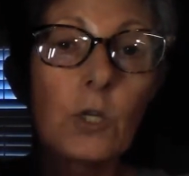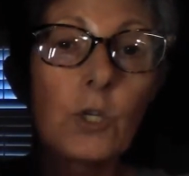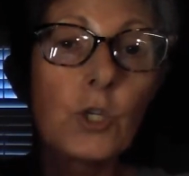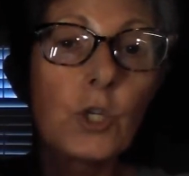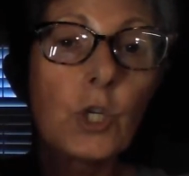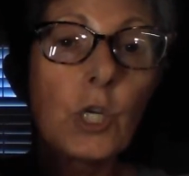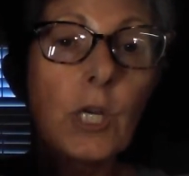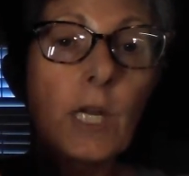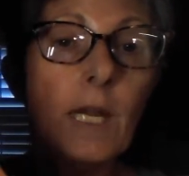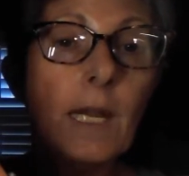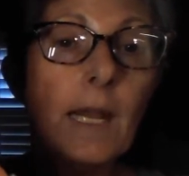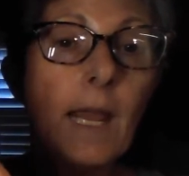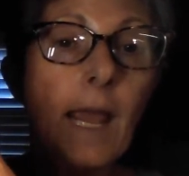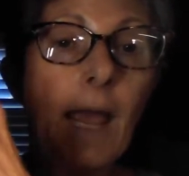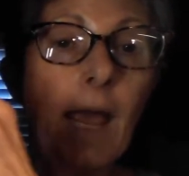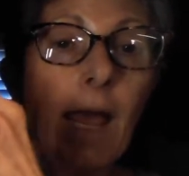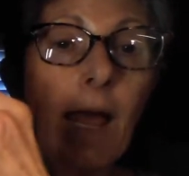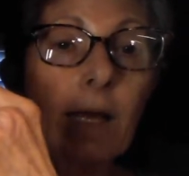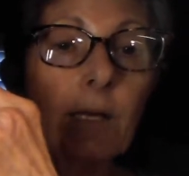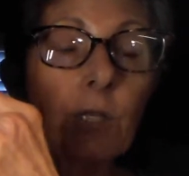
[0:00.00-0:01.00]
She
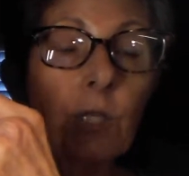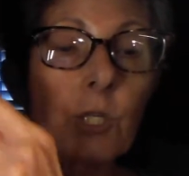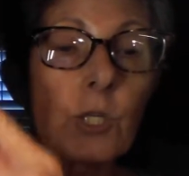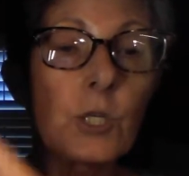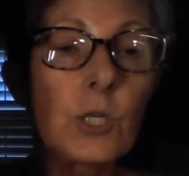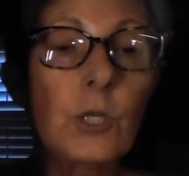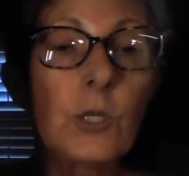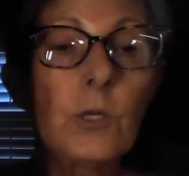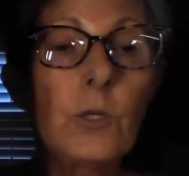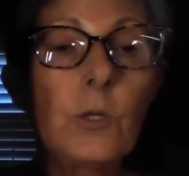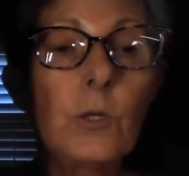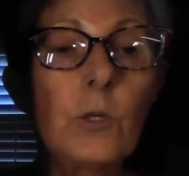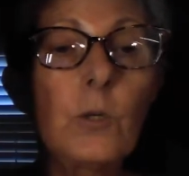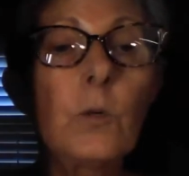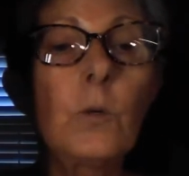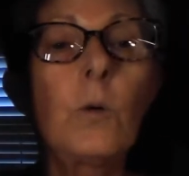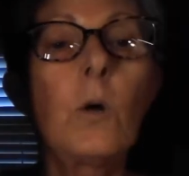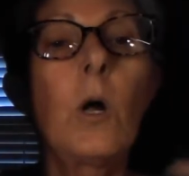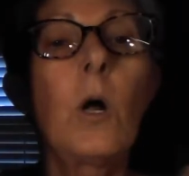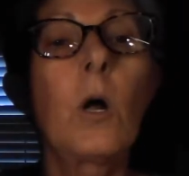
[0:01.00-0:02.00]
has
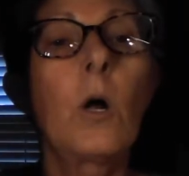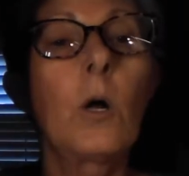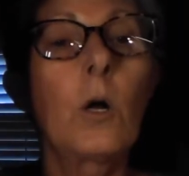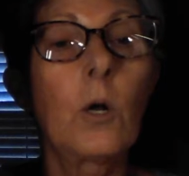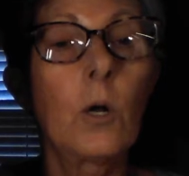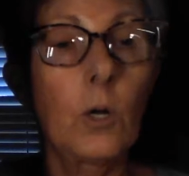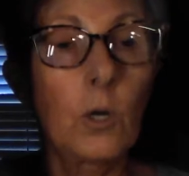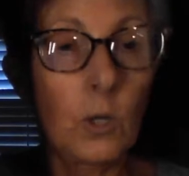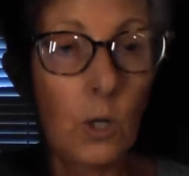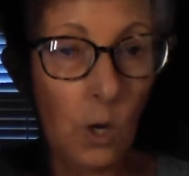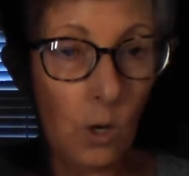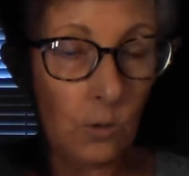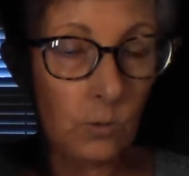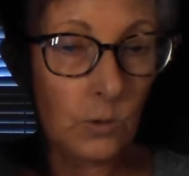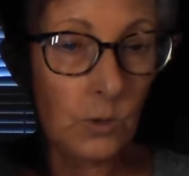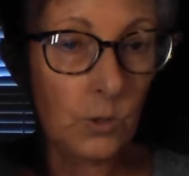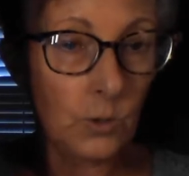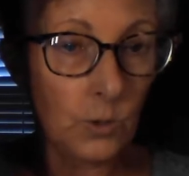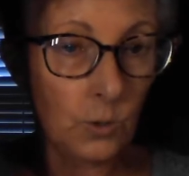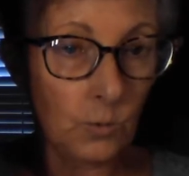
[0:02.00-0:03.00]
to
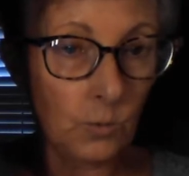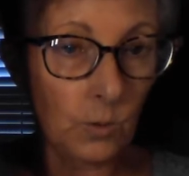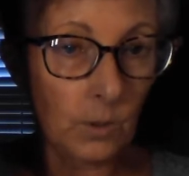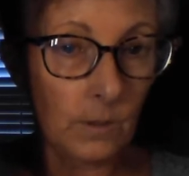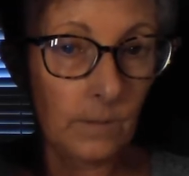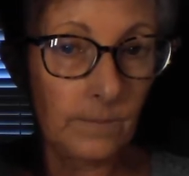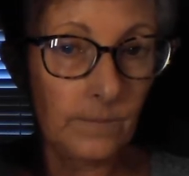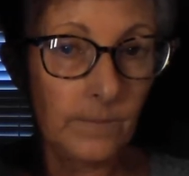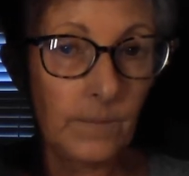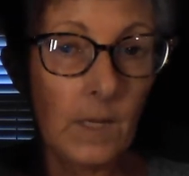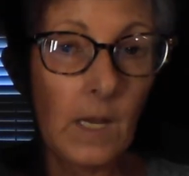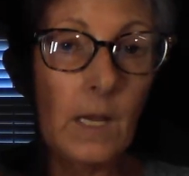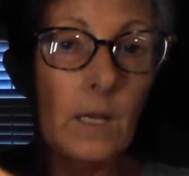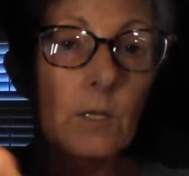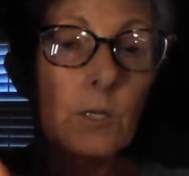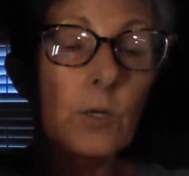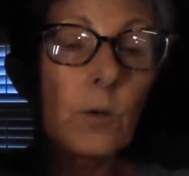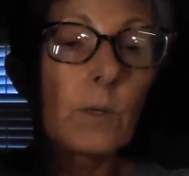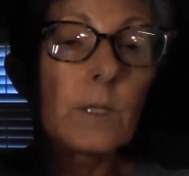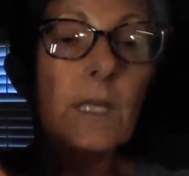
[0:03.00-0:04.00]
go to school.
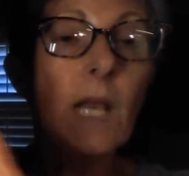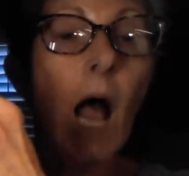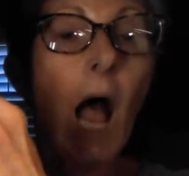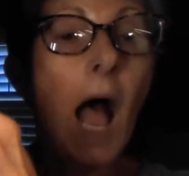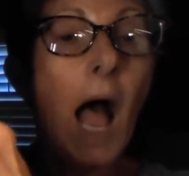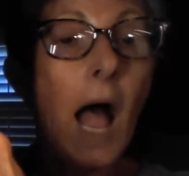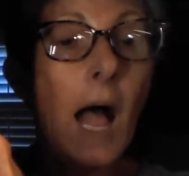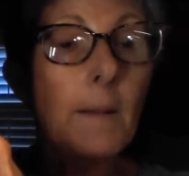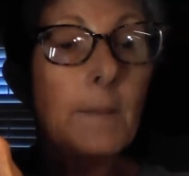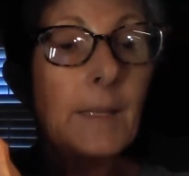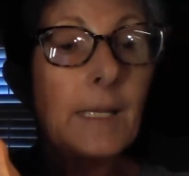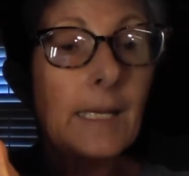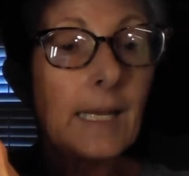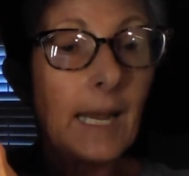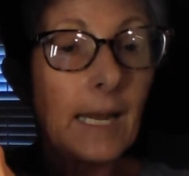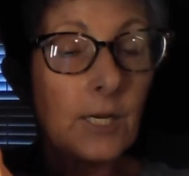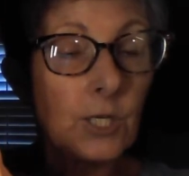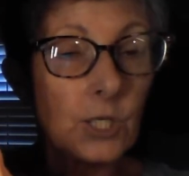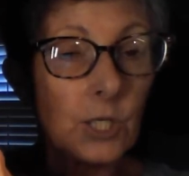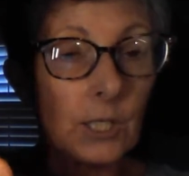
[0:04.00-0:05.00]
So it's
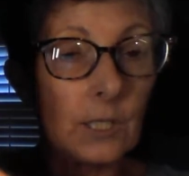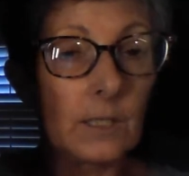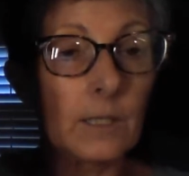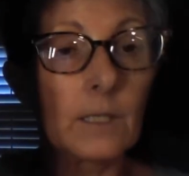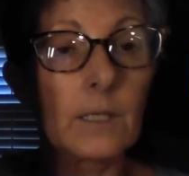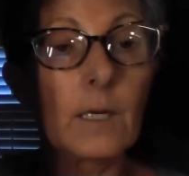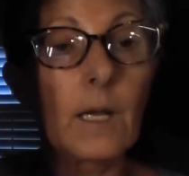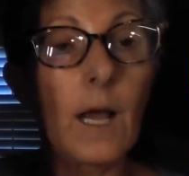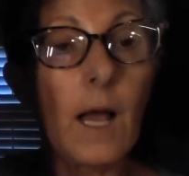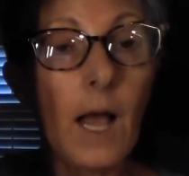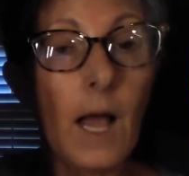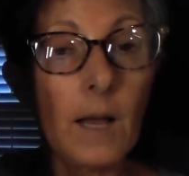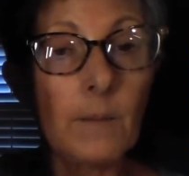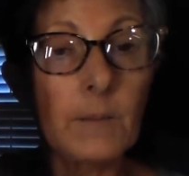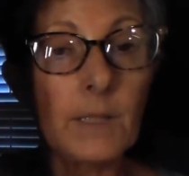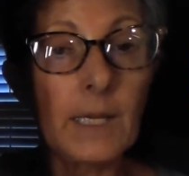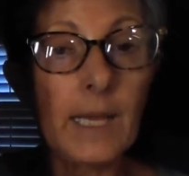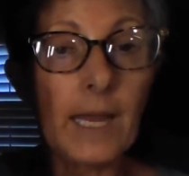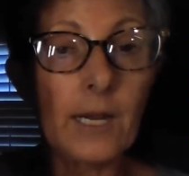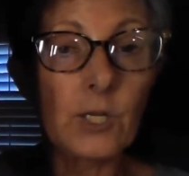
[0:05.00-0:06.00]
obligation,
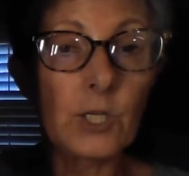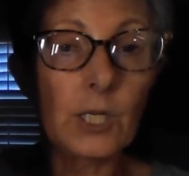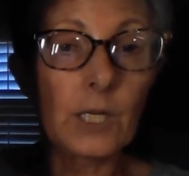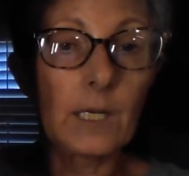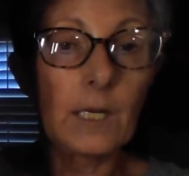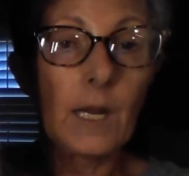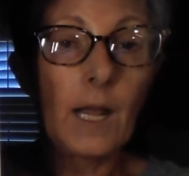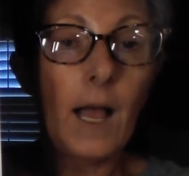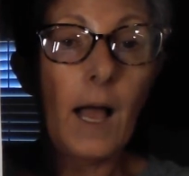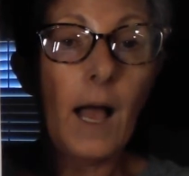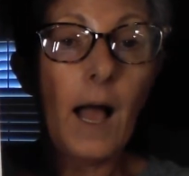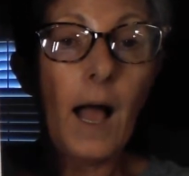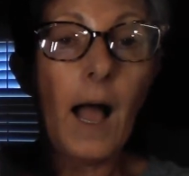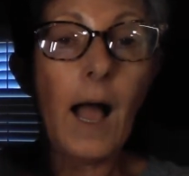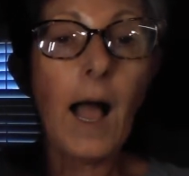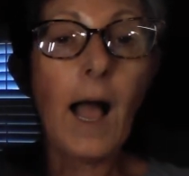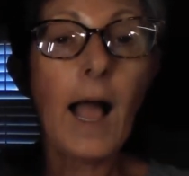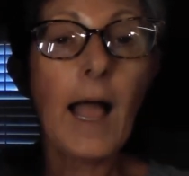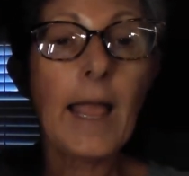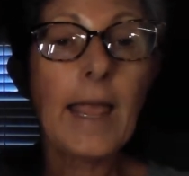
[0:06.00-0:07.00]
obligation.
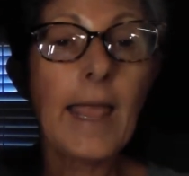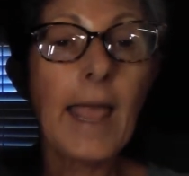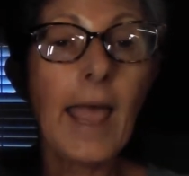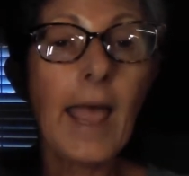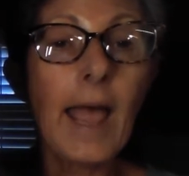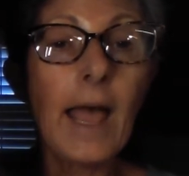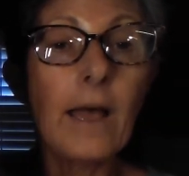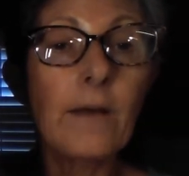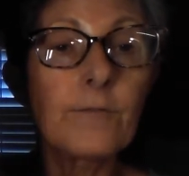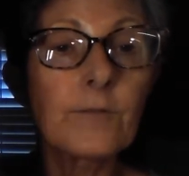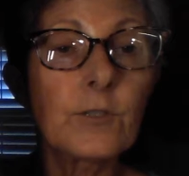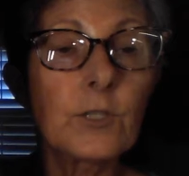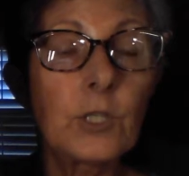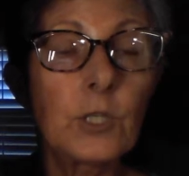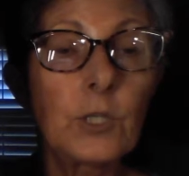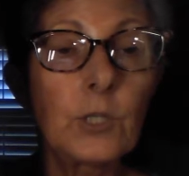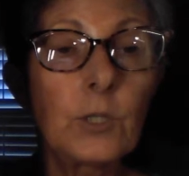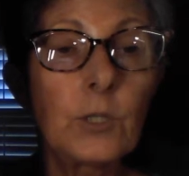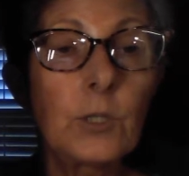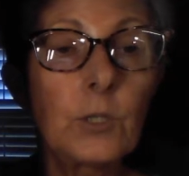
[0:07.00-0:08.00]
I have
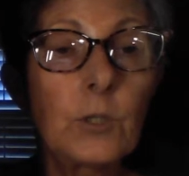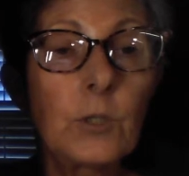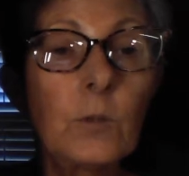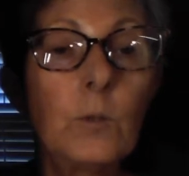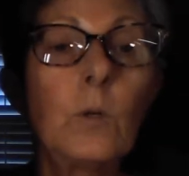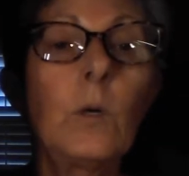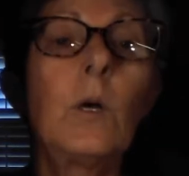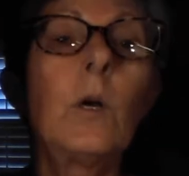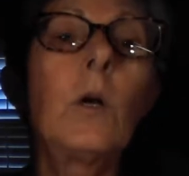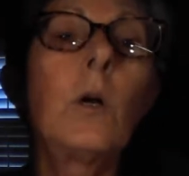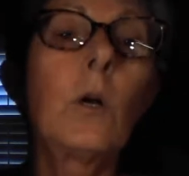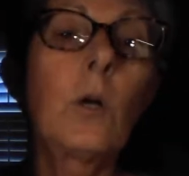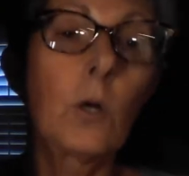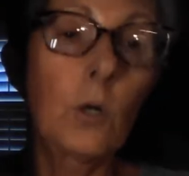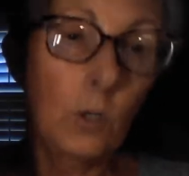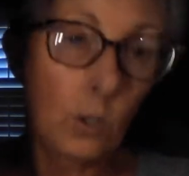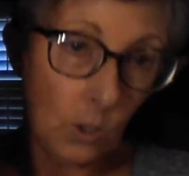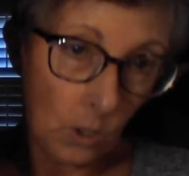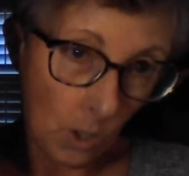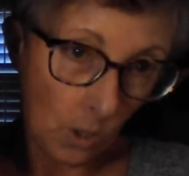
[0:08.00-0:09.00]
to
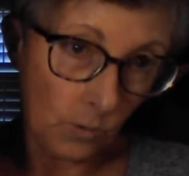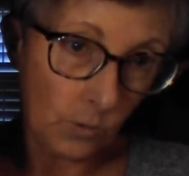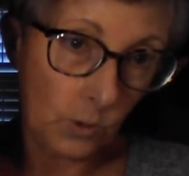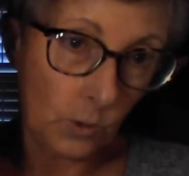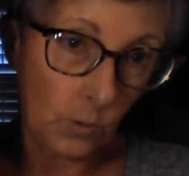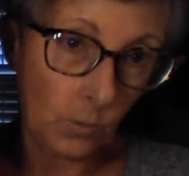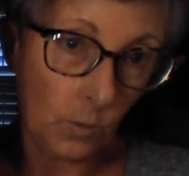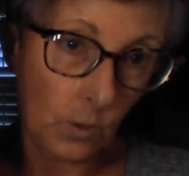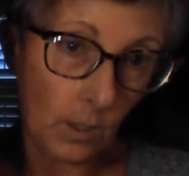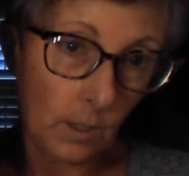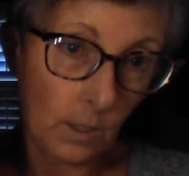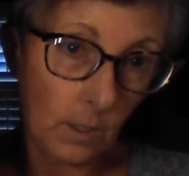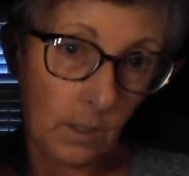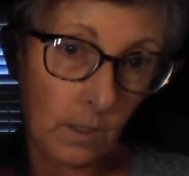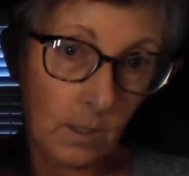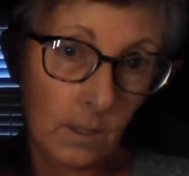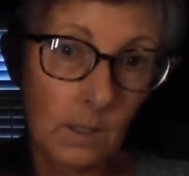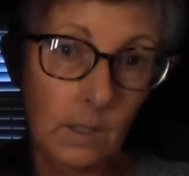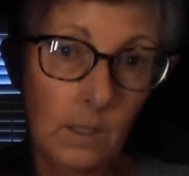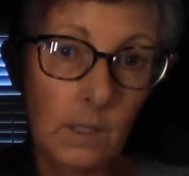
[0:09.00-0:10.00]
go to
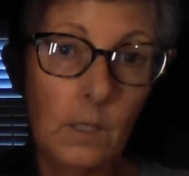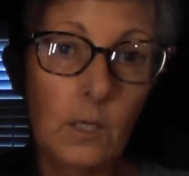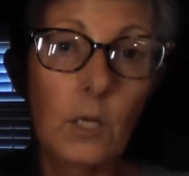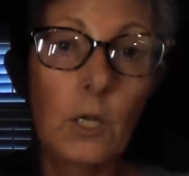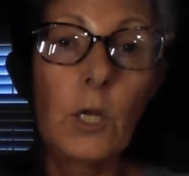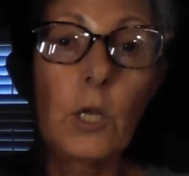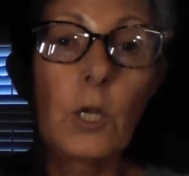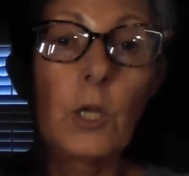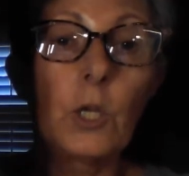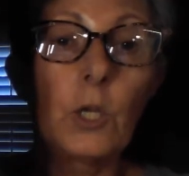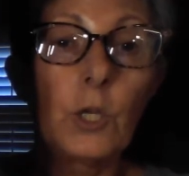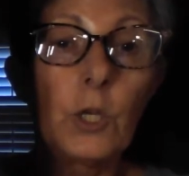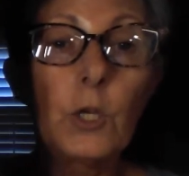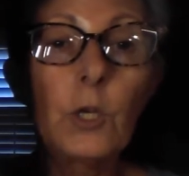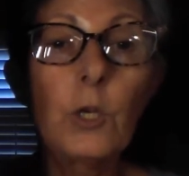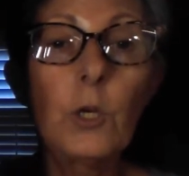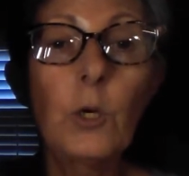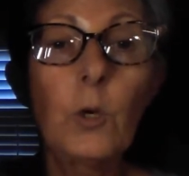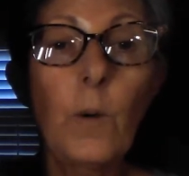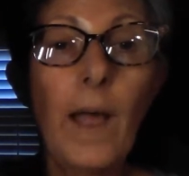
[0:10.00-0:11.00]
work.
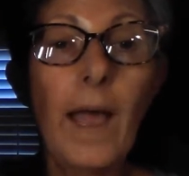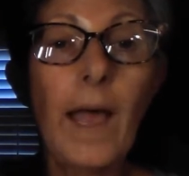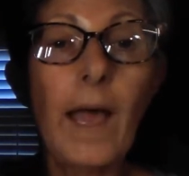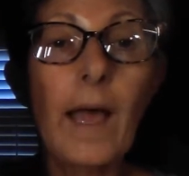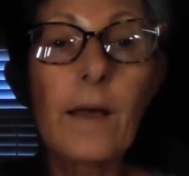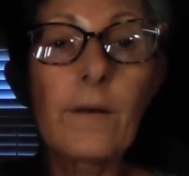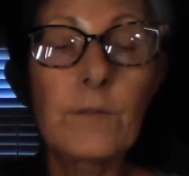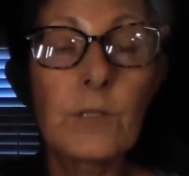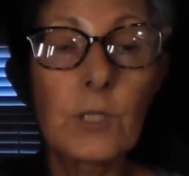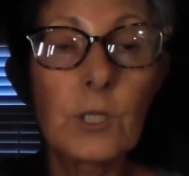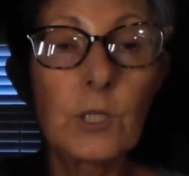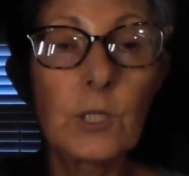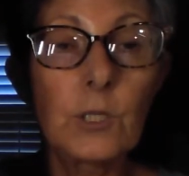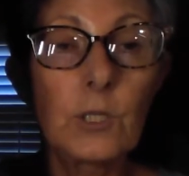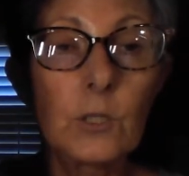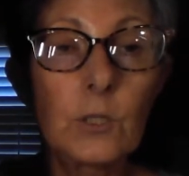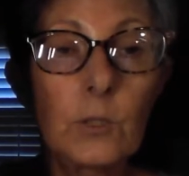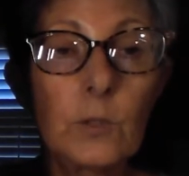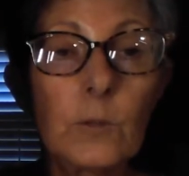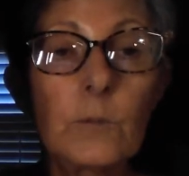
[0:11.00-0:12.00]
You have
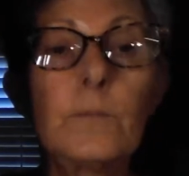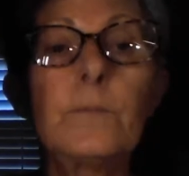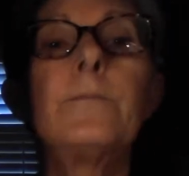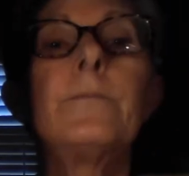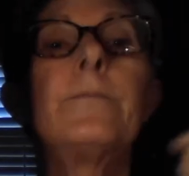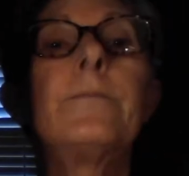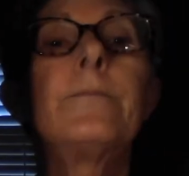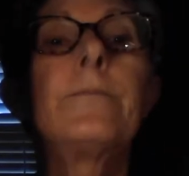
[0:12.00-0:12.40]
to,